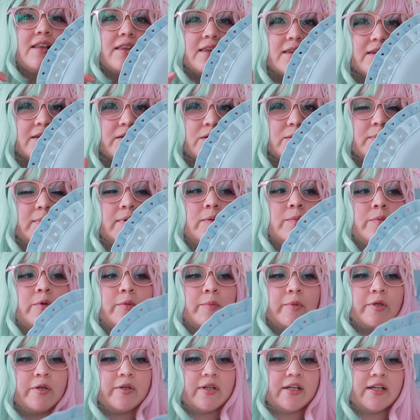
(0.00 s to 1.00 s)
a little bit more
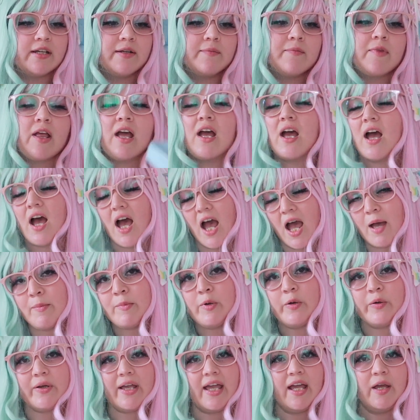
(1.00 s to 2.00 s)
muted. I'm
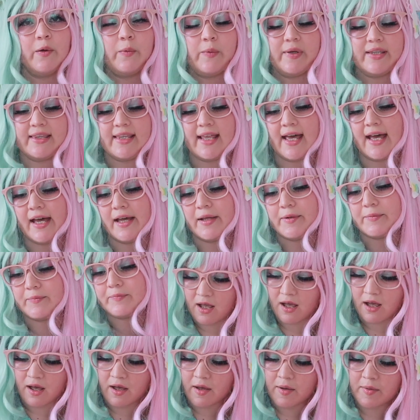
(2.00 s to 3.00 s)
okay with that.
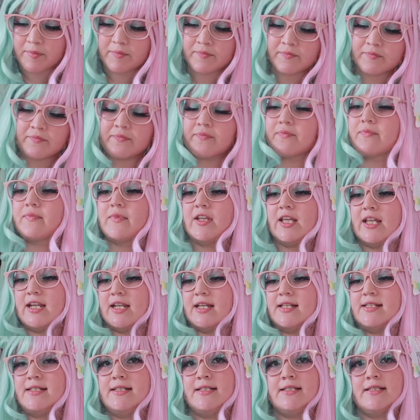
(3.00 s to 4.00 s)
It
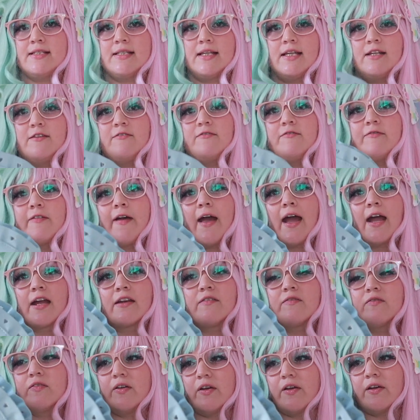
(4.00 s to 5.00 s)
is in
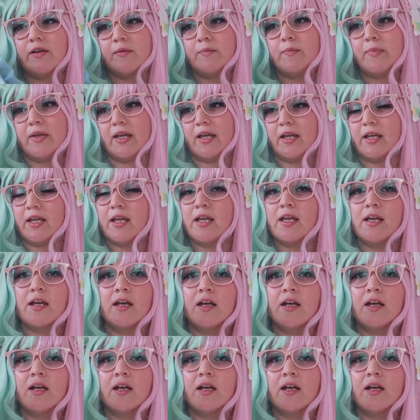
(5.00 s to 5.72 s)
fact very big.